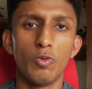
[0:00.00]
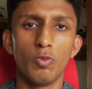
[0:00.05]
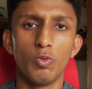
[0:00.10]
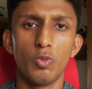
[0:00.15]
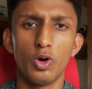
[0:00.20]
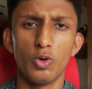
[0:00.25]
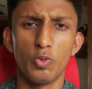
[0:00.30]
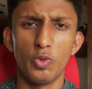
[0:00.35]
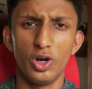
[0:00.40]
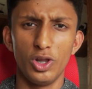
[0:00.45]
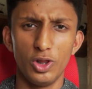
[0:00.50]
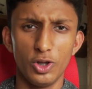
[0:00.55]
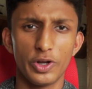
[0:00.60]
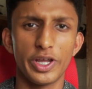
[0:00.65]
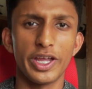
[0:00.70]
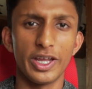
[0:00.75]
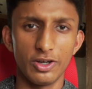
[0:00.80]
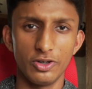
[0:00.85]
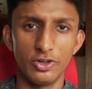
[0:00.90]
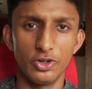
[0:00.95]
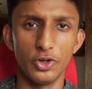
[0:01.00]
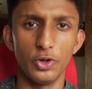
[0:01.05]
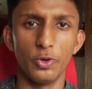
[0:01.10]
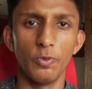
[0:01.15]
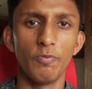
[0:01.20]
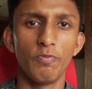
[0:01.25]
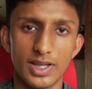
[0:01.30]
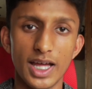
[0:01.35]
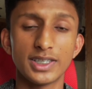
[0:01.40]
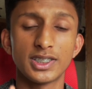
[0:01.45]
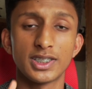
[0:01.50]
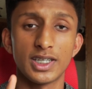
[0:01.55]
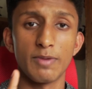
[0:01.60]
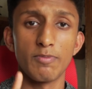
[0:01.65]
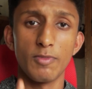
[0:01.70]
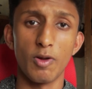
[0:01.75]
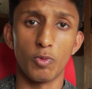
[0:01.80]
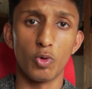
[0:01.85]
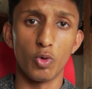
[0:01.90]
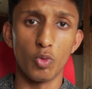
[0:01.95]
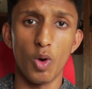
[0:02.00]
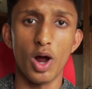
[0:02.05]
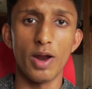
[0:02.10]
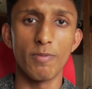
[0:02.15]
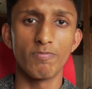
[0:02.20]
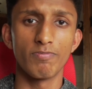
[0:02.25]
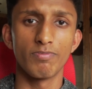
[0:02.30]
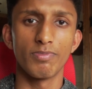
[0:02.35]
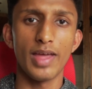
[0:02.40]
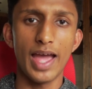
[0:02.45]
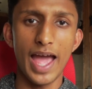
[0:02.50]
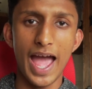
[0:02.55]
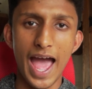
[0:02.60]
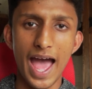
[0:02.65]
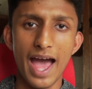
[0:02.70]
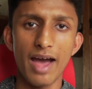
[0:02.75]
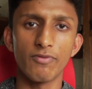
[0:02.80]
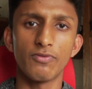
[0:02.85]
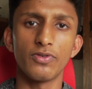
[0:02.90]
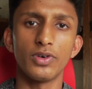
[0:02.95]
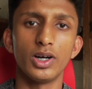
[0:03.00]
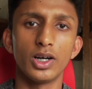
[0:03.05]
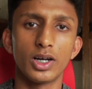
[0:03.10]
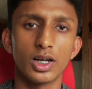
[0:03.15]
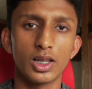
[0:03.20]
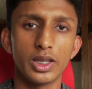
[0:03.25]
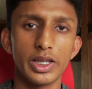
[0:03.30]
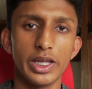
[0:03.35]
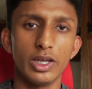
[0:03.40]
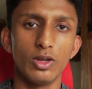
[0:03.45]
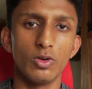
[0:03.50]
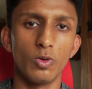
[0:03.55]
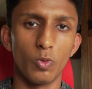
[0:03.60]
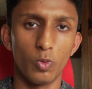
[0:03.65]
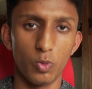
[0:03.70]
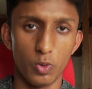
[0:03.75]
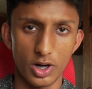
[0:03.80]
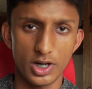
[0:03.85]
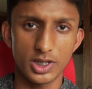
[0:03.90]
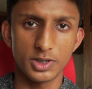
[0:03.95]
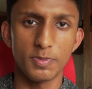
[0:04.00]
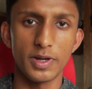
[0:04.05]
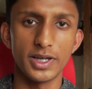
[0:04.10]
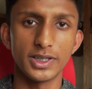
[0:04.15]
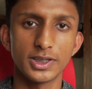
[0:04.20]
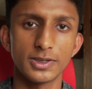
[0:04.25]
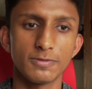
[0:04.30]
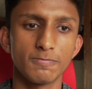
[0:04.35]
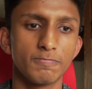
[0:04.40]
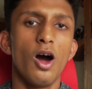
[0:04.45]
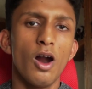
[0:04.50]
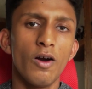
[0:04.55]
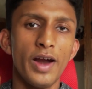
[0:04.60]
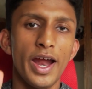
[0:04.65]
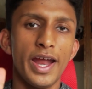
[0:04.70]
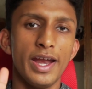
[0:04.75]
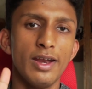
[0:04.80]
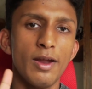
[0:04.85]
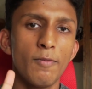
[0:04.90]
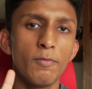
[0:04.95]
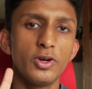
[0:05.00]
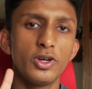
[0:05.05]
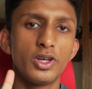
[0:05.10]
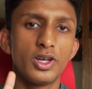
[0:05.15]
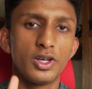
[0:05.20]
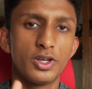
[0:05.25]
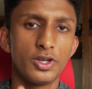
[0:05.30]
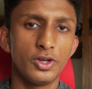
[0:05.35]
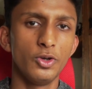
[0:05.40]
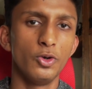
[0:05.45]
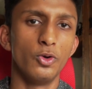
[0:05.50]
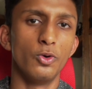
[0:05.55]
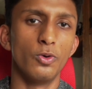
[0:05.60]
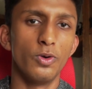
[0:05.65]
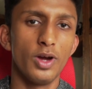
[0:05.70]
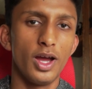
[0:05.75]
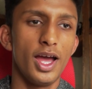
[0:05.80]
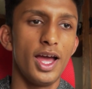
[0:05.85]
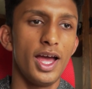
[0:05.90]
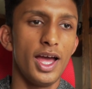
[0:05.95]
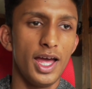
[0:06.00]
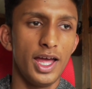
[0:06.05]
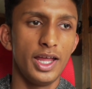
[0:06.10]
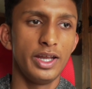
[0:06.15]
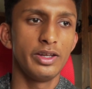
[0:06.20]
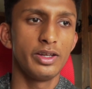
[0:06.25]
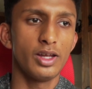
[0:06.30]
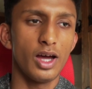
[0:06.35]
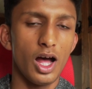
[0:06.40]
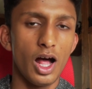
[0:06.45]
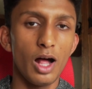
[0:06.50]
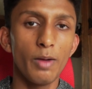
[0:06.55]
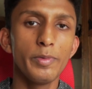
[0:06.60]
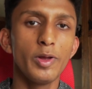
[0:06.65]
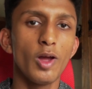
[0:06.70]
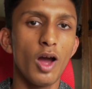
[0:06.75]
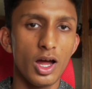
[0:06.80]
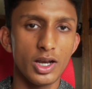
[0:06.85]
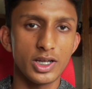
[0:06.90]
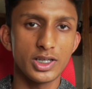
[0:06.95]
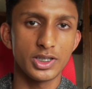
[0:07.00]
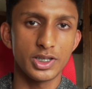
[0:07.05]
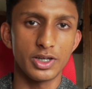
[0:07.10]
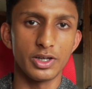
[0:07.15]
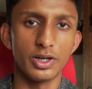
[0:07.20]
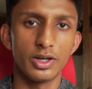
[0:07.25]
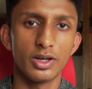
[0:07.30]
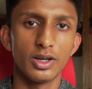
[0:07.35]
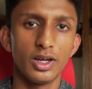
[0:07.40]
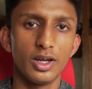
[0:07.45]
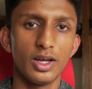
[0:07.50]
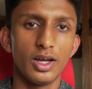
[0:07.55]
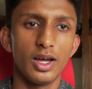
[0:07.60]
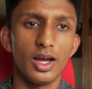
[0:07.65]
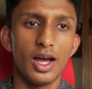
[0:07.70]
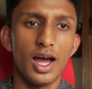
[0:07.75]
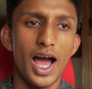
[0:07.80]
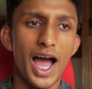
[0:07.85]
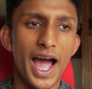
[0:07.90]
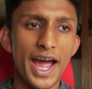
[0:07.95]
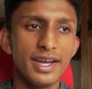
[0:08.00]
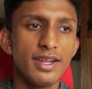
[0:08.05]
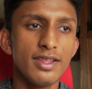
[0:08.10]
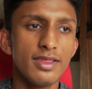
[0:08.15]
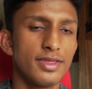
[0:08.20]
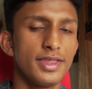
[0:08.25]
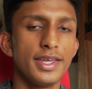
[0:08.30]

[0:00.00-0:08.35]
what we're looking to do. That's tip number 1, have a clean workspace. Alright, number 2, and I'll be honest here, I didn't